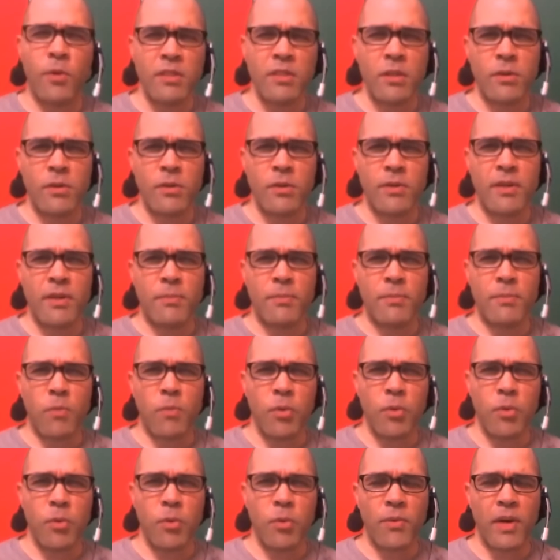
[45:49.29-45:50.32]
you were also at
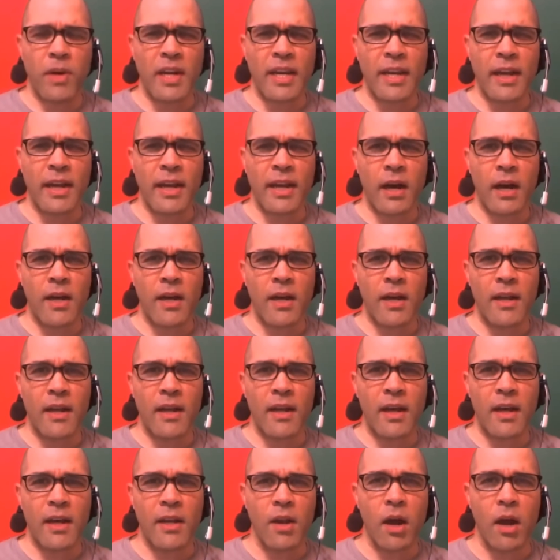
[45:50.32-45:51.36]
one point working on
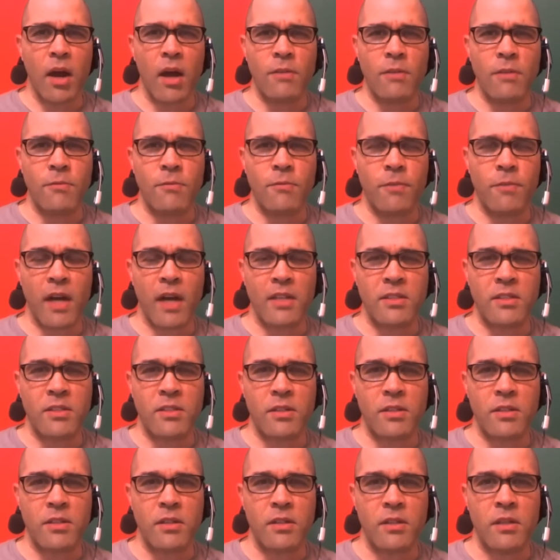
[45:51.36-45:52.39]
a
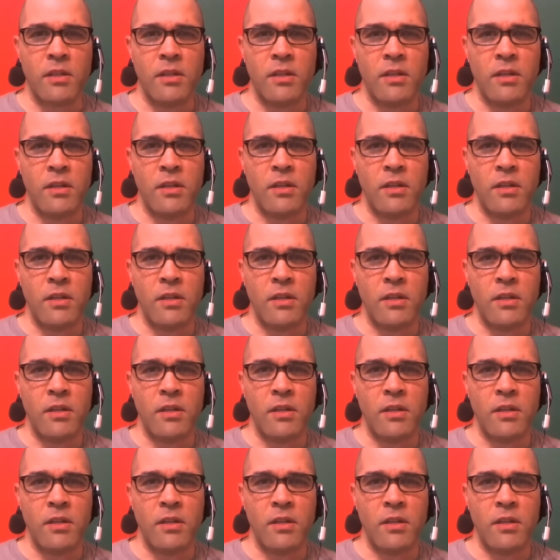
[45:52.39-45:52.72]
non-voxel